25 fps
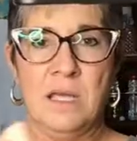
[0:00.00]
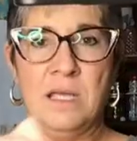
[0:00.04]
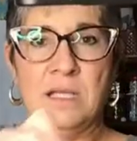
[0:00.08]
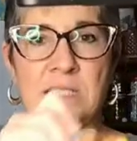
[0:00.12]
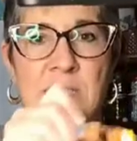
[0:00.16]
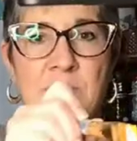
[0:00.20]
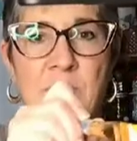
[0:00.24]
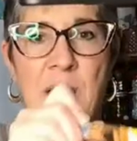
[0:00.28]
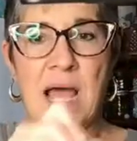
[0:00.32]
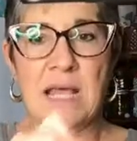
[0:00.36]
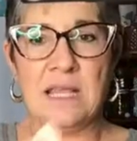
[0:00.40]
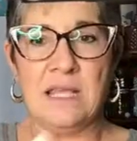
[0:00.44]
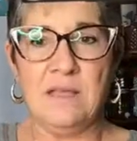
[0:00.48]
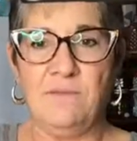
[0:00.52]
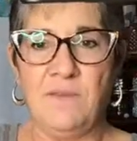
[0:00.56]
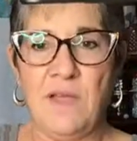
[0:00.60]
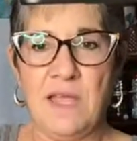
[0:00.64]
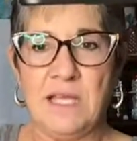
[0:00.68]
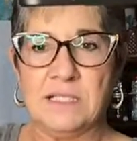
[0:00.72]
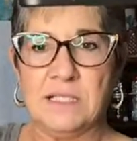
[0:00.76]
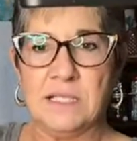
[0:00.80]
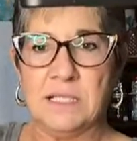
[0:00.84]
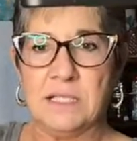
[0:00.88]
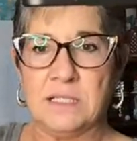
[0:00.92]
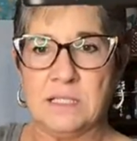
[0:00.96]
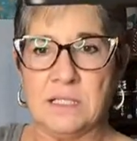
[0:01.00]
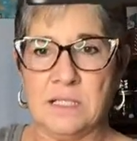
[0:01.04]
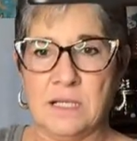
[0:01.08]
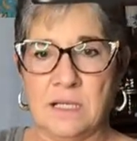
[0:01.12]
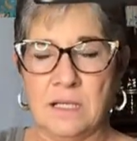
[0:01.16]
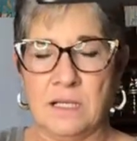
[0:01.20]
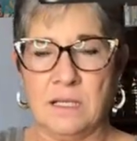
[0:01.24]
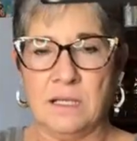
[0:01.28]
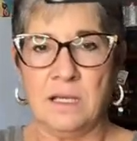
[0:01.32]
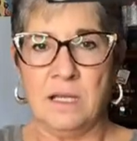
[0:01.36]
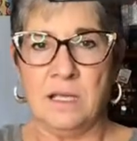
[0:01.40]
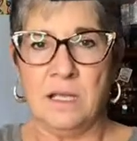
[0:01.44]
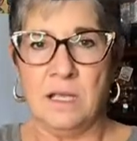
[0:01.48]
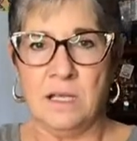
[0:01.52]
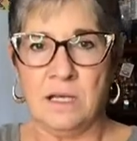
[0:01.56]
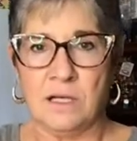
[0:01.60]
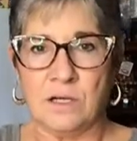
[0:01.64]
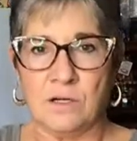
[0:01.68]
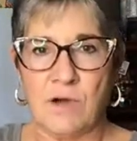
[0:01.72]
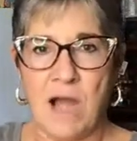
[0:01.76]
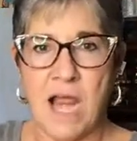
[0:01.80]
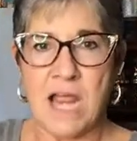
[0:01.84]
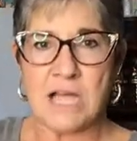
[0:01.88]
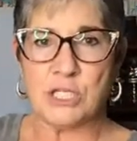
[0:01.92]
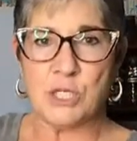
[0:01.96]
Smiley faces.
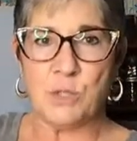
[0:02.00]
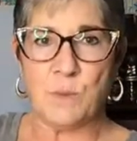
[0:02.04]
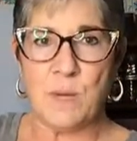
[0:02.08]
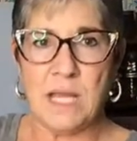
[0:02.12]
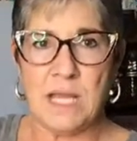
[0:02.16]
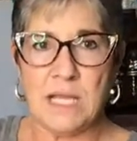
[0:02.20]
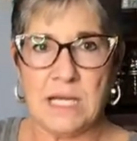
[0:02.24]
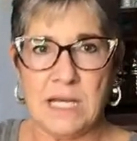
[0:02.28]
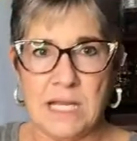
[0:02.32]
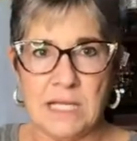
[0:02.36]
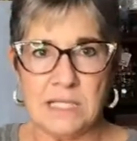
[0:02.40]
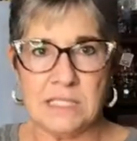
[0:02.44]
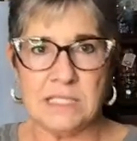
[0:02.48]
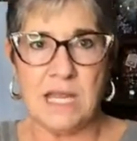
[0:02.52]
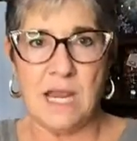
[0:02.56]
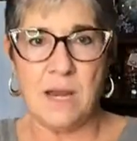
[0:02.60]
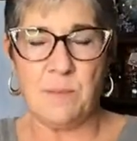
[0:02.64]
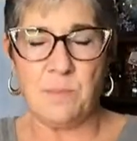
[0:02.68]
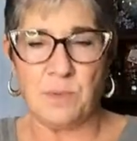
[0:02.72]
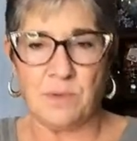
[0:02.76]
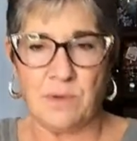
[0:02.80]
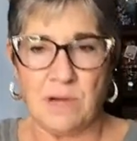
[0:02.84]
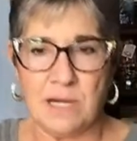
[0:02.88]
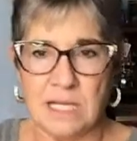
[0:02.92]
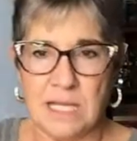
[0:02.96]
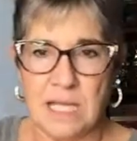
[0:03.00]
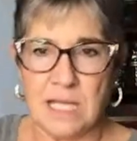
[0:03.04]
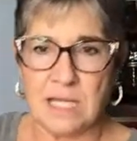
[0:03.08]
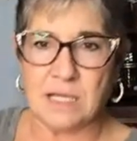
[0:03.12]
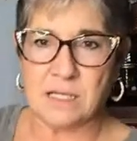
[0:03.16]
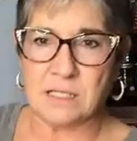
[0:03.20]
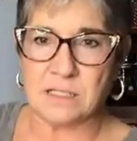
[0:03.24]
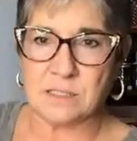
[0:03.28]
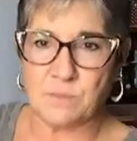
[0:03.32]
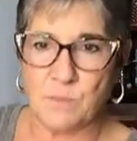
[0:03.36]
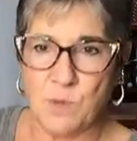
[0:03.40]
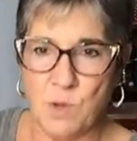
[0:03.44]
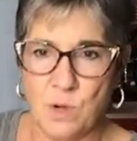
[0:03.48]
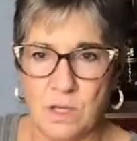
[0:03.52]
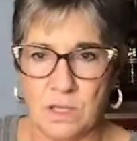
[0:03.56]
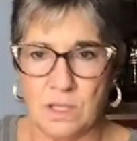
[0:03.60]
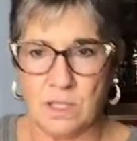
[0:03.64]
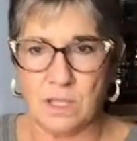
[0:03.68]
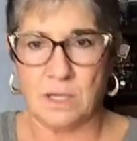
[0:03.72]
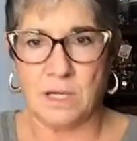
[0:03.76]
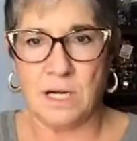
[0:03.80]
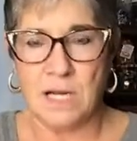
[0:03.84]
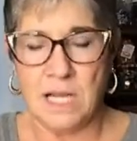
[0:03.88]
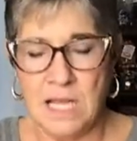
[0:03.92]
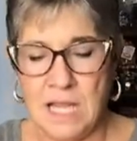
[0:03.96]
Graduating, tapering, getting
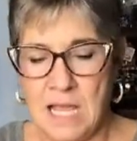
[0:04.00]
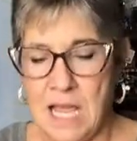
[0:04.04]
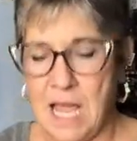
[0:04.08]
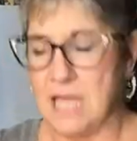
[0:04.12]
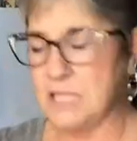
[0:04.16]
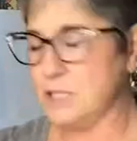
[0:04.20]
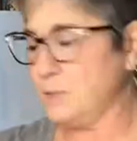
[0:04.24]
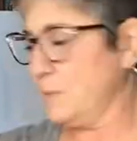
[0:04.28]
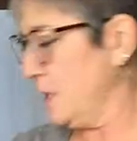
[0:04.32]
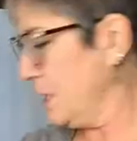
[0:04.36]
smaller as